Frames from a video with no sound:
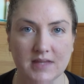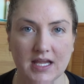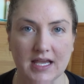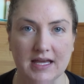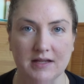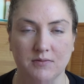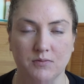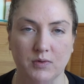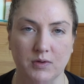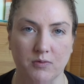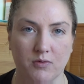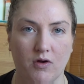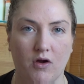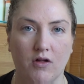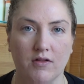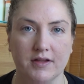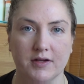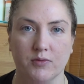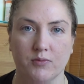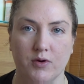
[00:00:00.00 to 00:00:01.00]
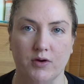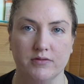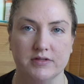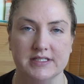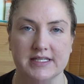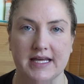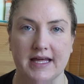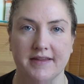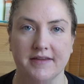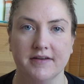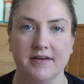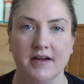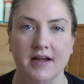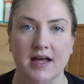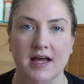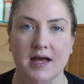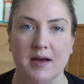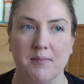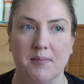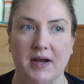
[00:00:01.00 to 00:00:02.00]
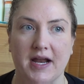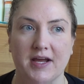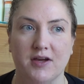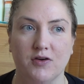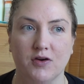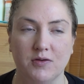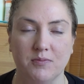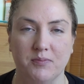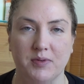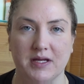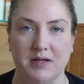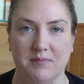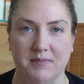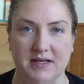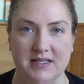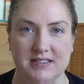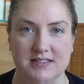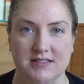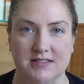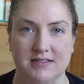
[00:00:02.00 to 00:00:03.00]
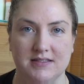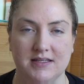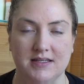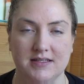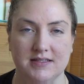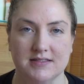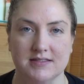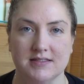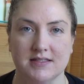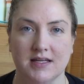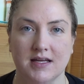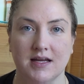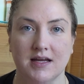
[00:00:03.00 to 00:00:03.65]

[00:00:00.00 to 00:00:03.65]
and we were all in a row together, but I couldn't pick my seats